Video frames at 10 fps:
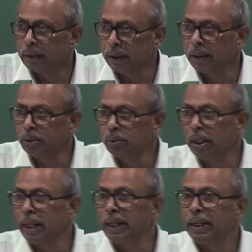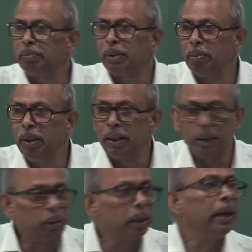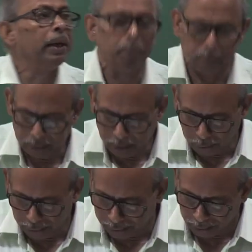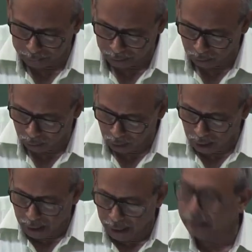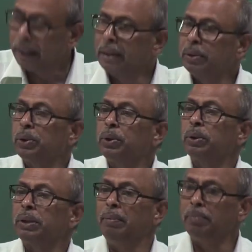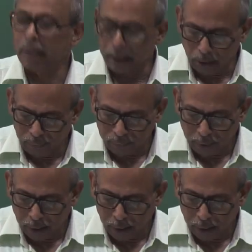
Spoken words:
There are issues like adaptability, you can adapt, and there is also some kind of